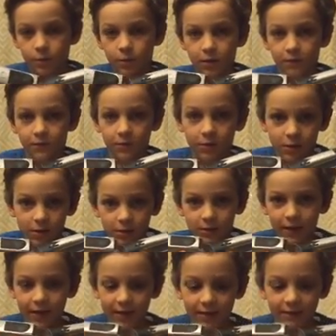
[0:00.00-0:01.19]
What I really
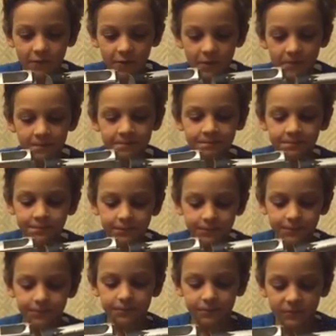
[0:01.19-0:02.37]
like of him
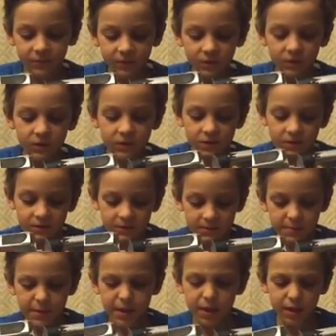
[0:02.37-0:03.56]

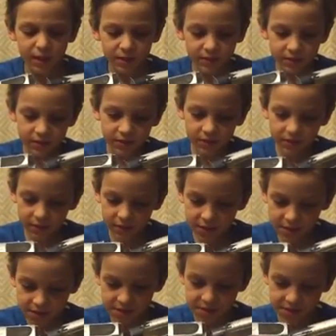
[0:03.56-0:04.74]
is because
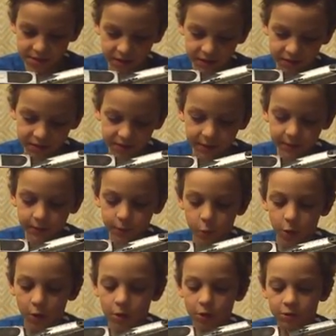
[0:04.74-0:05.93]
he does his
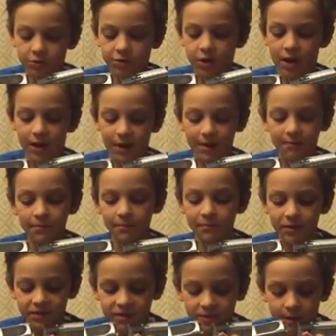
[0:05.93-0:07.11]
work on time,
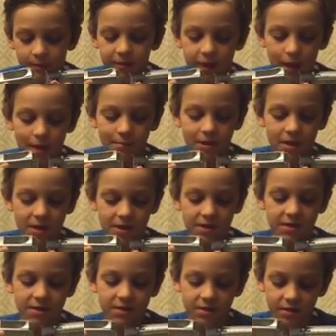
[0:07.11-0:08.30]
but sometimes
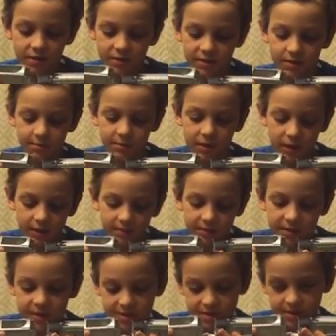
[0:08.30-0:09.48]

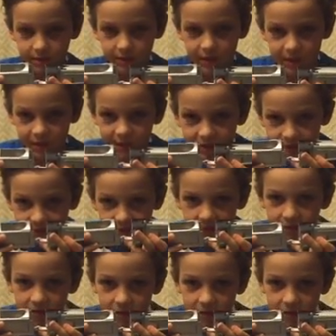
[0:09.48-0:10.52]
he delays,